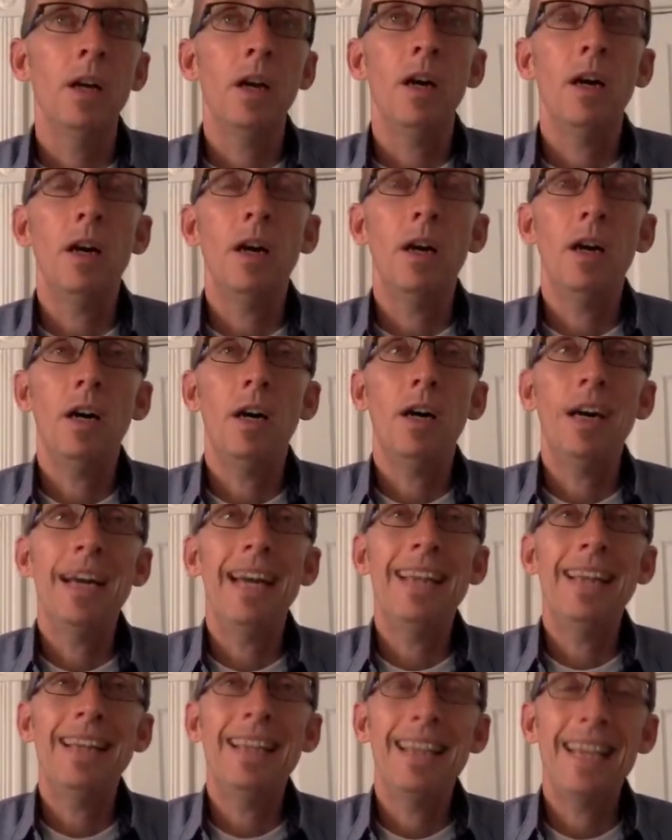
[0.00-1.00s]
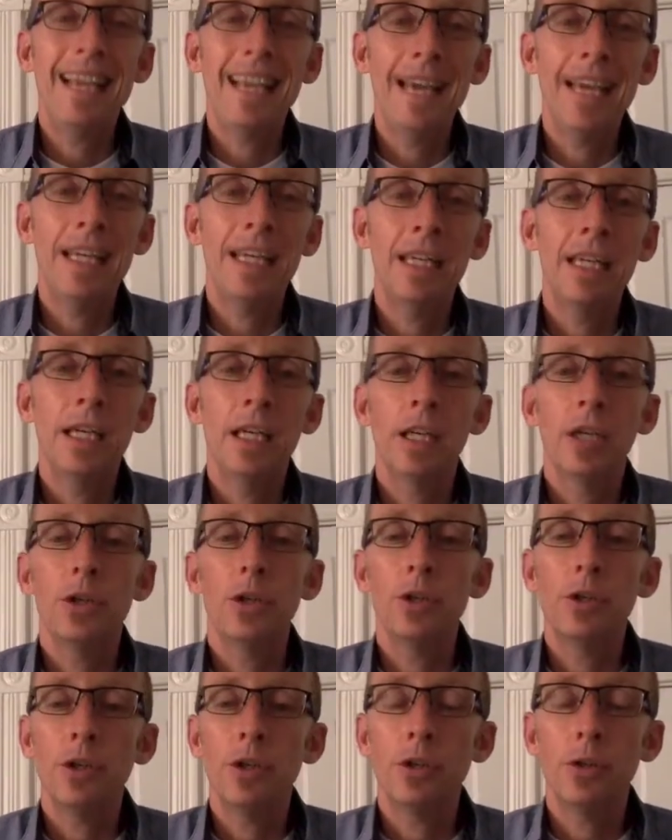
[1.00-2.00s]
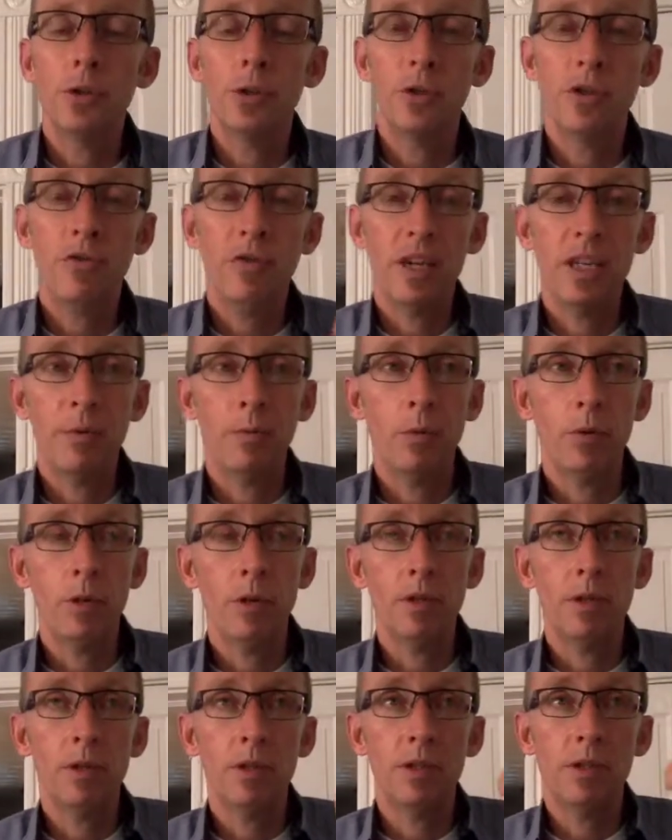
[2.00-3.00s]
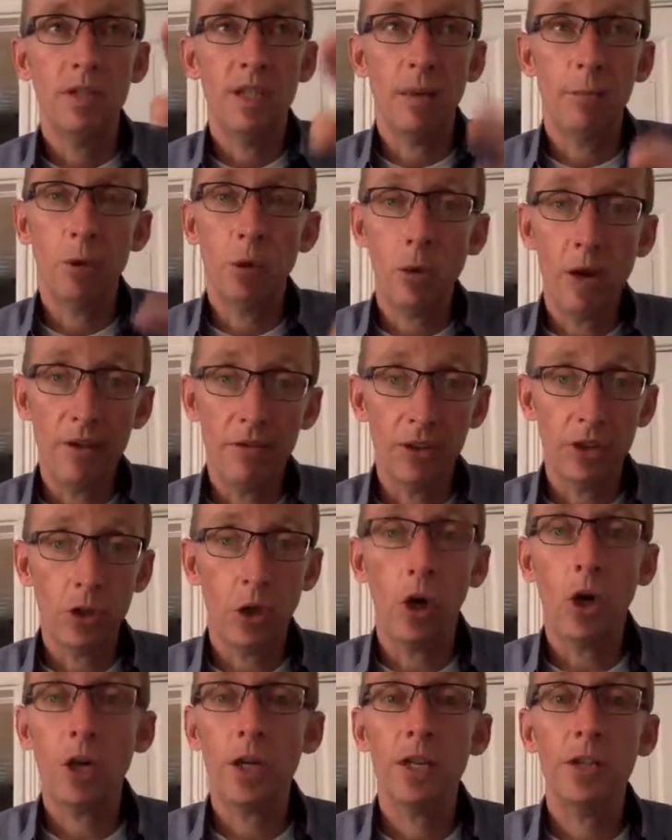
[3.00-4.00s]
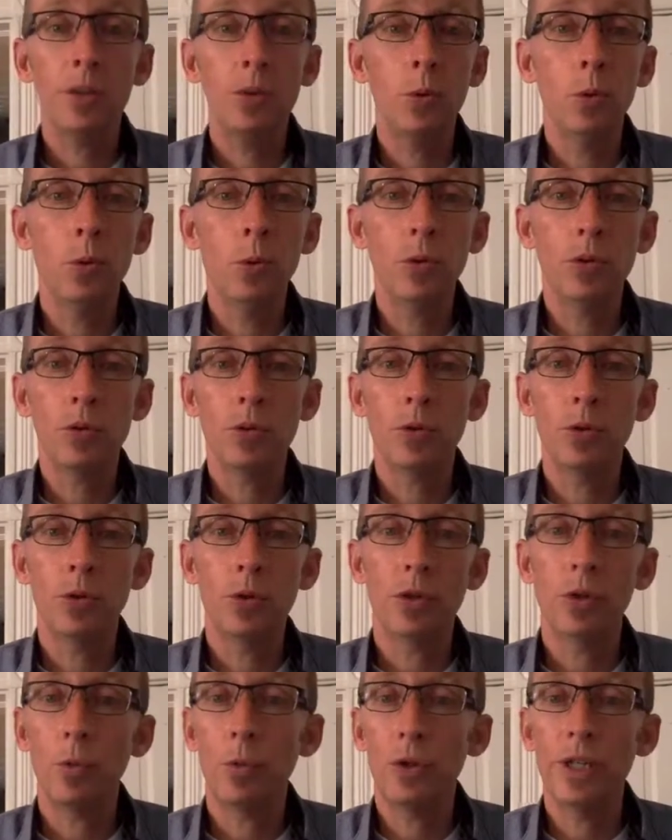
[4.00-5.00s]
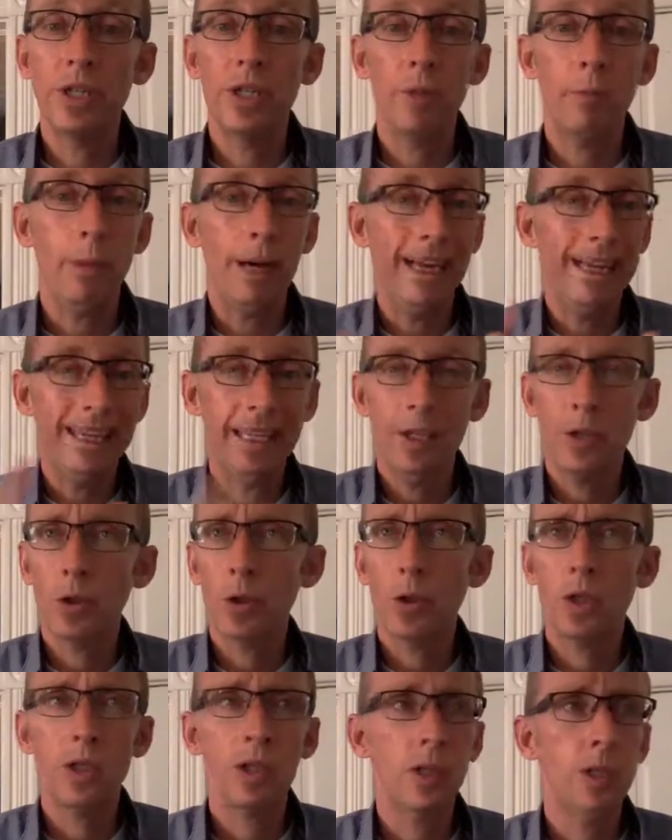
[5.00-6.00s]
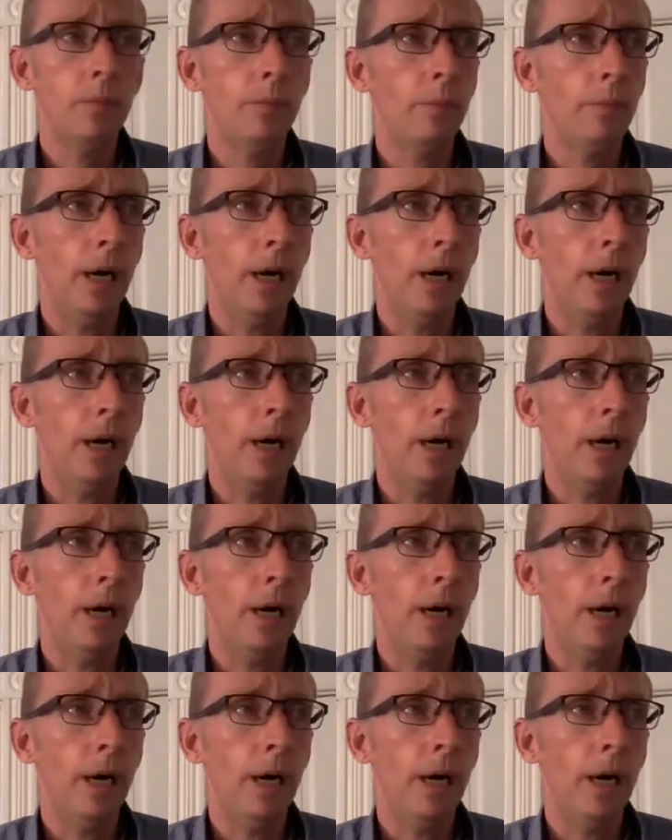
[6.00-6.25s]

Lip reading: And then you can use Facebook's demographic targeting tools, so you could reach by interest,